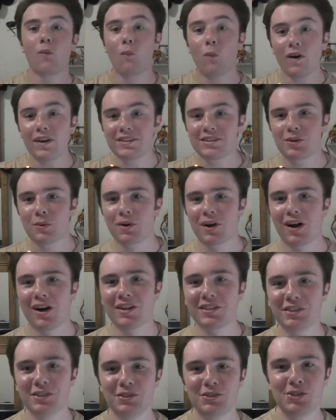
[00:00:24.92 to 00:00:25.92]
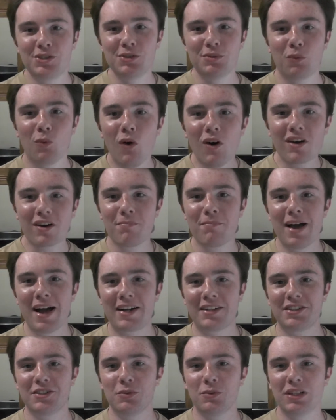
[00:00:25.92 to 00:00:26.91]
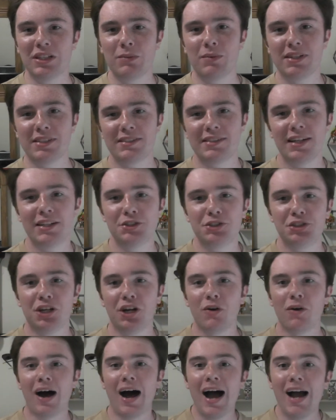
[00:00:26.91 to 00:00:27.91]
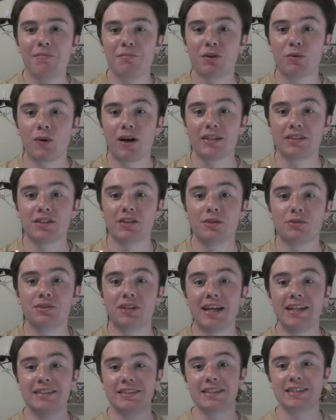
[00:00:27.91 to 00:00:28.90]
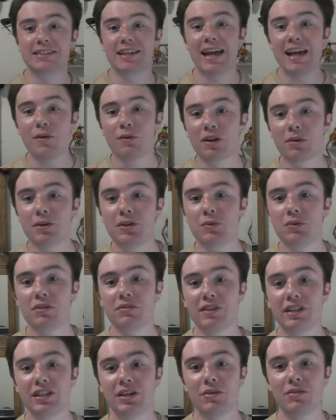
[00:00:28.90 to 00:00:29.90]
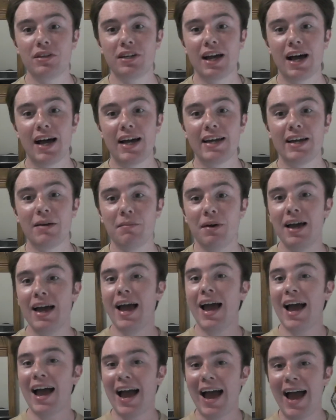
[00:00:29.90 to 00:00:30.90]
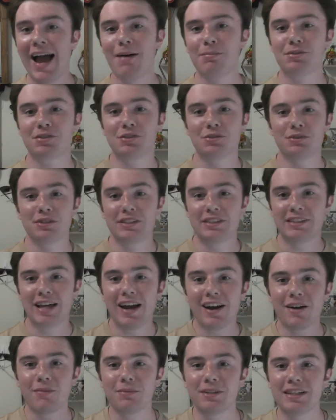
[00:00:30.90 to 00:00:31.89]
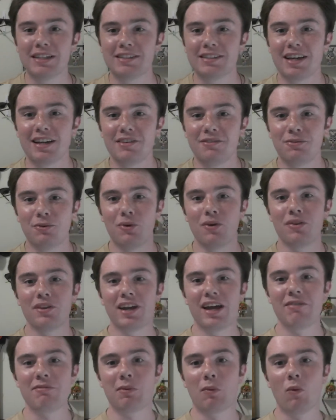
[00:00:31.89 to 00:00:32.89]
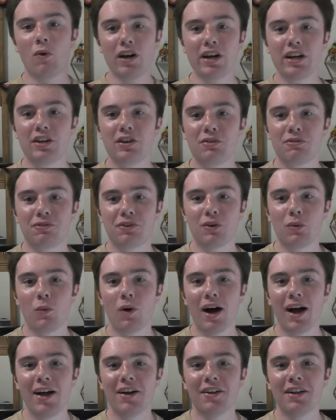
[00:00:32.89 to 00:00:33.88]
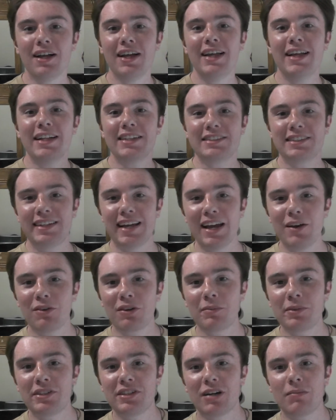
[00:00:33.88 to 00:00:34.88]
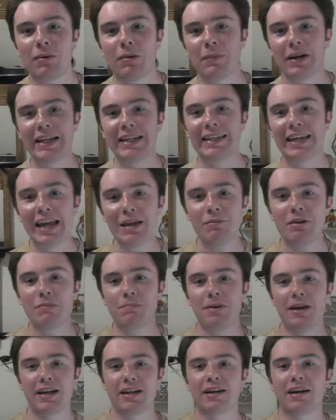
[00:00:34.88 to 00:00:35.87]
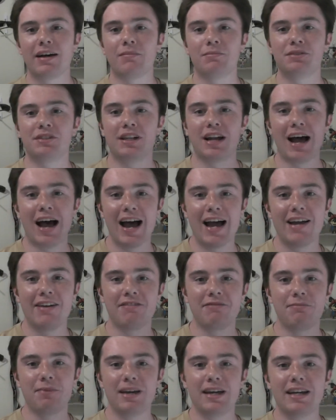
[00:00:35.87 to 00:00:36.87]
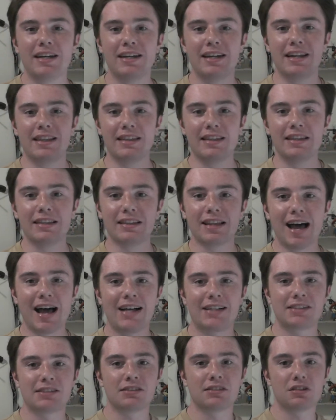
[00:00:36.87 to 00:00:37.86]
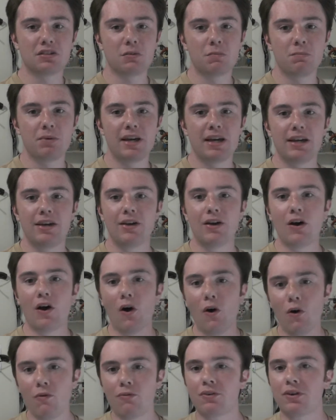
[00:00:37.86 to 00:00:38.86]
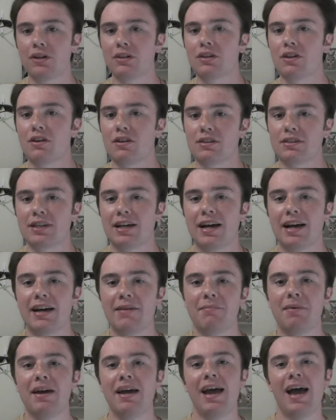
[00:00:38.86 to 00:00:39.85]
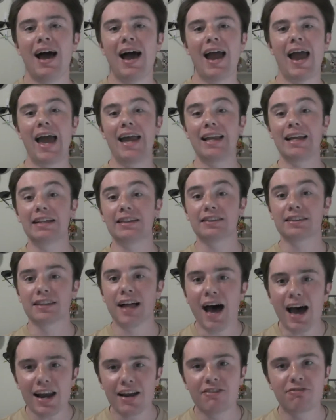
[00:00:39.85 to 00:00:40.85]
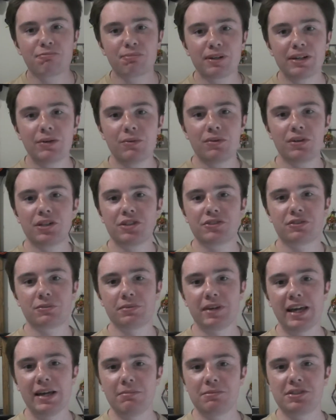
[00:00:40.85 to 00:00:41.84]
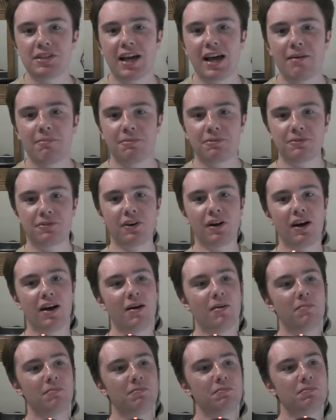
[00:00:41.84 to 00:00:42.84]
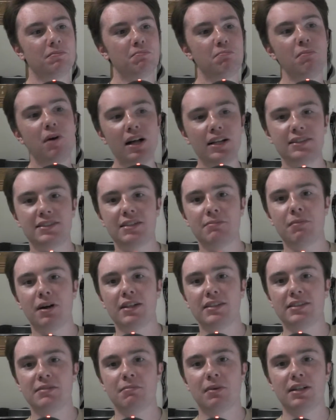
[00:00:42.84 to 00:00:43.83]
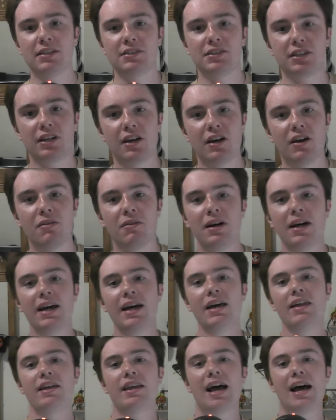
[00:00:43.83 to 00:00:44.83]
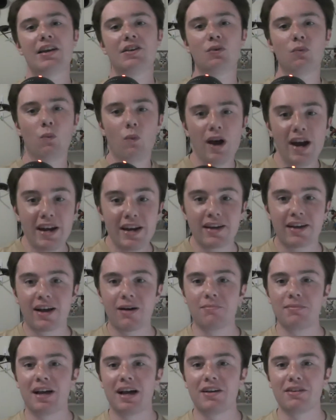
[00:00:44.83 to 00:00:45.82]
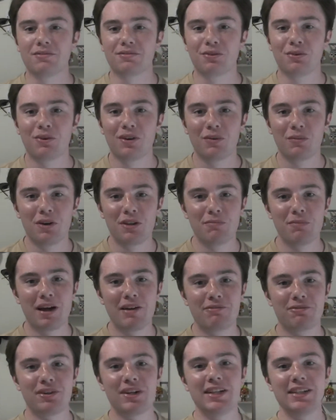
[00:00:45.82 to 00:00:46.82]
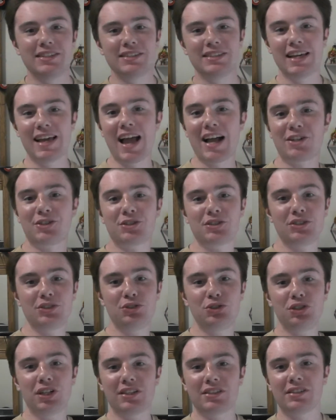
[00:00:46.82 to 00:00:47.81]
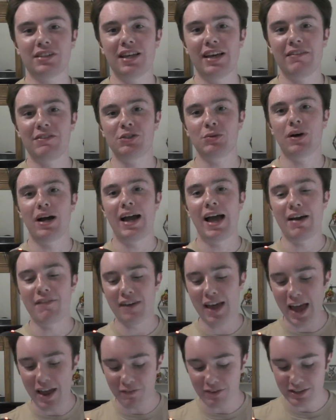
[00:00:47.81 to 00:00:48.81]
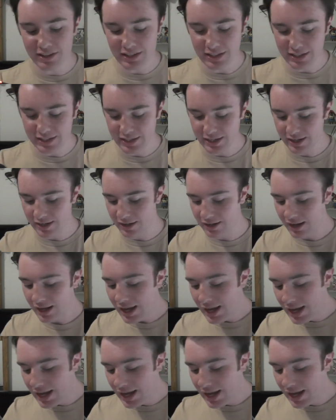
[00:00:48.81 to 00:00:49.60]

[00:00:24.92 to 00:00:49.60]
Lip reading: What is going on, YouTube? Welcome back to the Willie Westside Show. I'm your West host, and today we're going to be doing a video that I am absolutely terribly excited for, that I've been wanting to do for a while. Today we're going to be talking about my gaming pickups that I have made in the last little bit over a long time. I had a lot of pre-orders from GameStop from months and months and months ago that had to wait to come down to Florida with my friends. They actually just left, so I have everything here.